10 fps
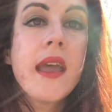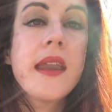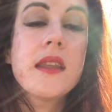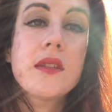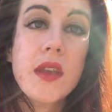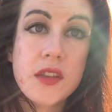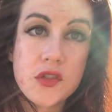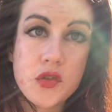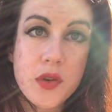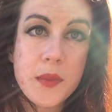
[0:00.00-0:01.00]
It is
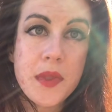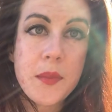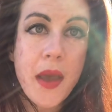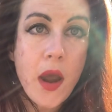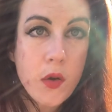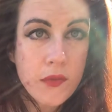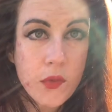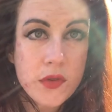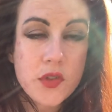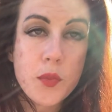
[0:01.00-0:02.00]
extremely
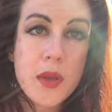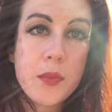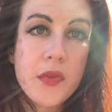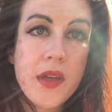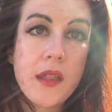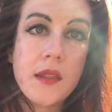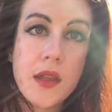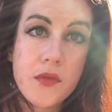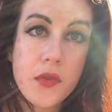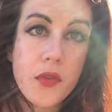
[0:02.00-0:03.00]
powerful. So people that
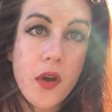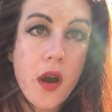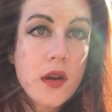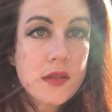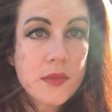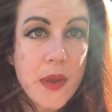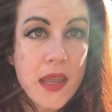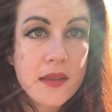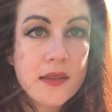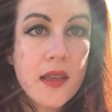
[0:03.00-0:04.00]
live through the heart
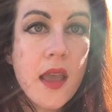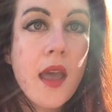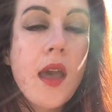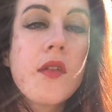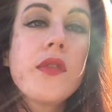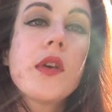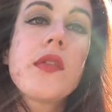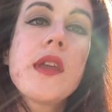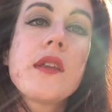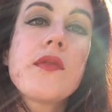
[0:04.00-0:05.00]
space feel
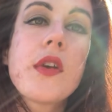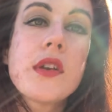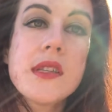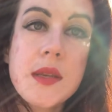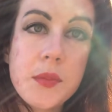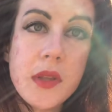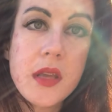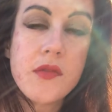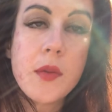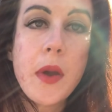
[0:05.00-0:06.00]
things very
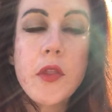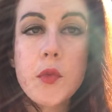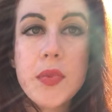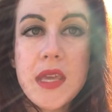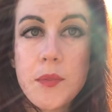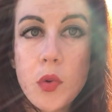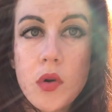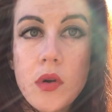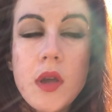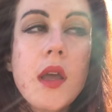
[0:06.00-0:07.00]
deeply from other
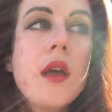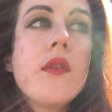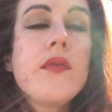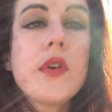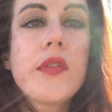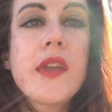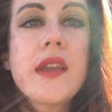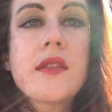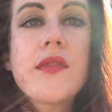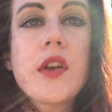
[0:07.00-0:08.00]
people, feel
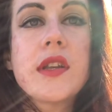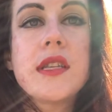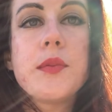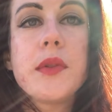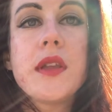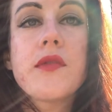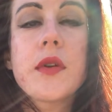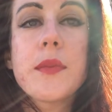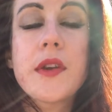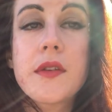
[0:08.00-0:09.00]
things very deeply
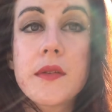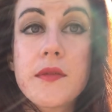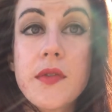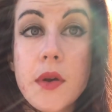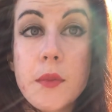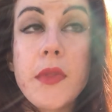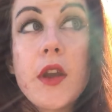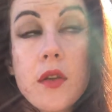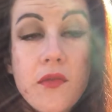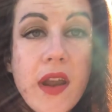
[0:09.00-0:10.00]
from
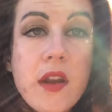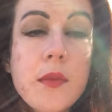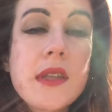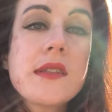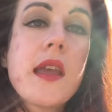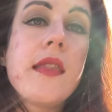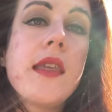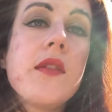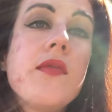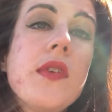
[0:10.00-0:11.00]
their environment, and
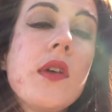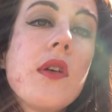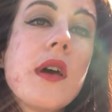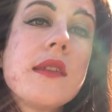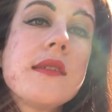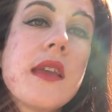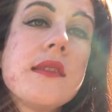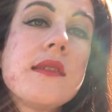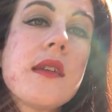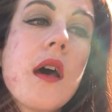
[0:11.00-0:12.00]
they feel a
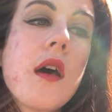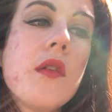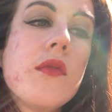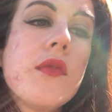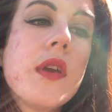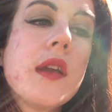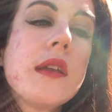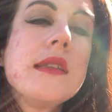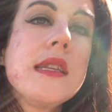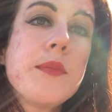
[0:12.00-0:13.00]
sense of
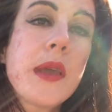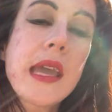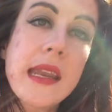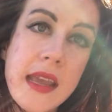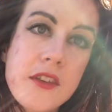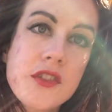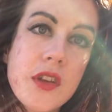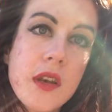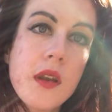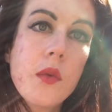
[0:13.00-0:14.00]
deep
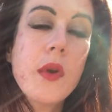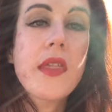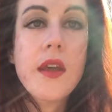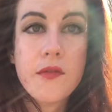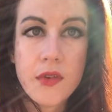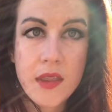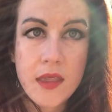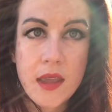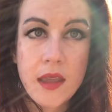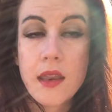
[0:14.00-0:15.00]
connection with
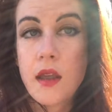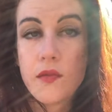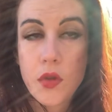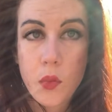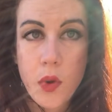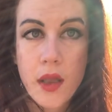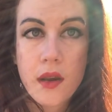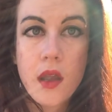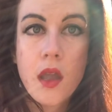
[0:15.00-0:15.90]
everything and everyone.